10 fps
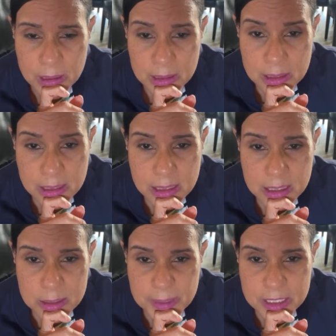deleted
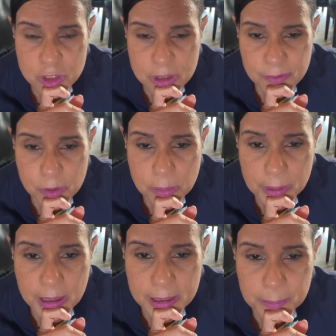his message, see if you could
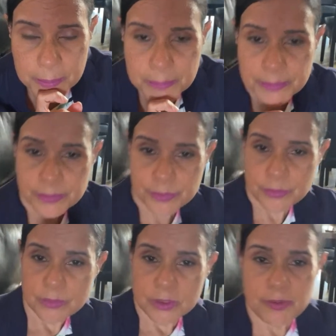block him.
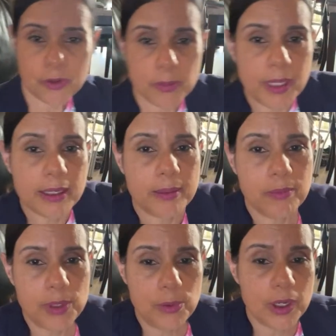See if you could block him.
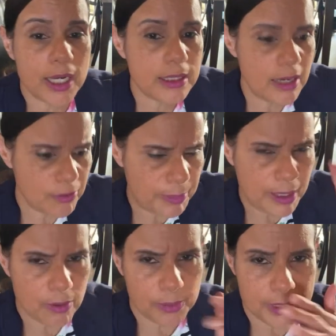We don't got time for play
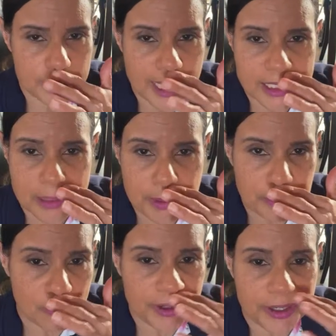around with these nasty
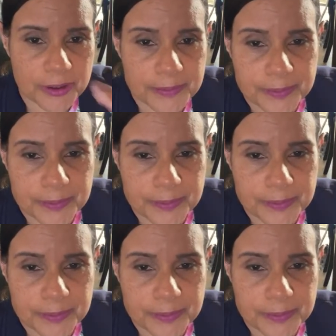people over here.